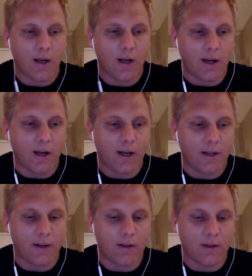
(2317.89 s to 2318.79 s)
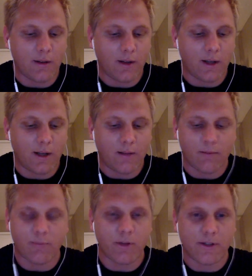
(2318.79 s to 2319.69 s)
on
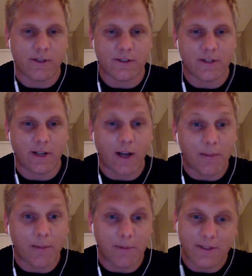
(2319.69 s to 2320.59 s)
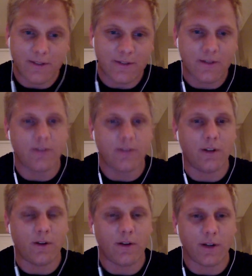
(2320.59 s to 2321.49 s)
projects like Optimus,
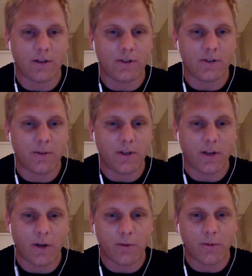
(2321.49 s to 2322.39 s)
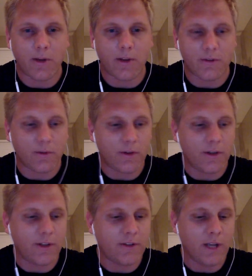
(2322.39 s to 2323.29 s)
contributing to code
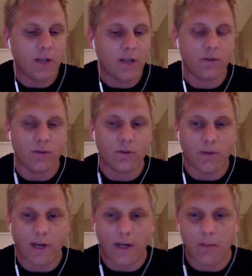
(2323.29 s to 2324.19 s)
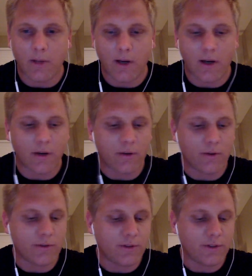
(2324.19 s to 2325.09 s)
repositories, to writing blog
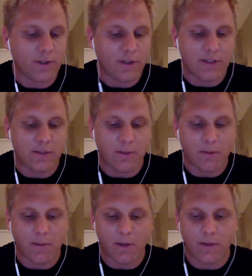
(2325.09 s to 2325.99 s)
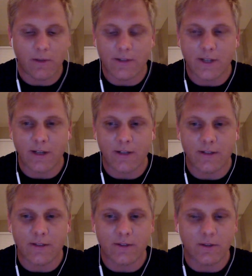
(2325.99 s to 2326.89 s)
articles, to teaching people about data
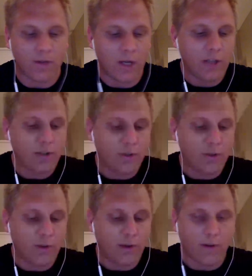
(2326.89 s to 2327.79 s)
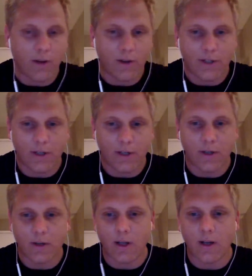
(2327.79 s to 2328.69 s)
scientists, to doing
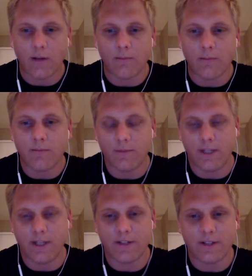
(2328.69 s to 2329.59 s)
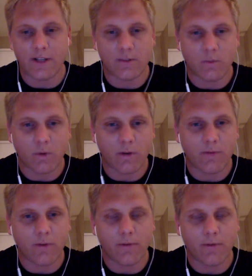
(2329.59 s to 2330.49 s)
volunteer data science work
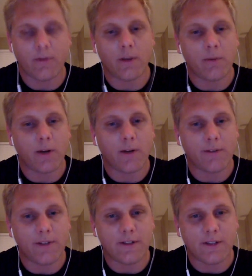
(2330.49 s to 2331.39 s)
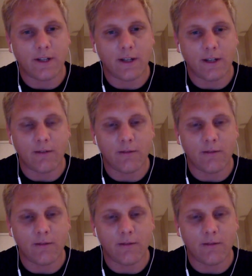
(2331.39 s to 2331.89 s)
for nonprofits and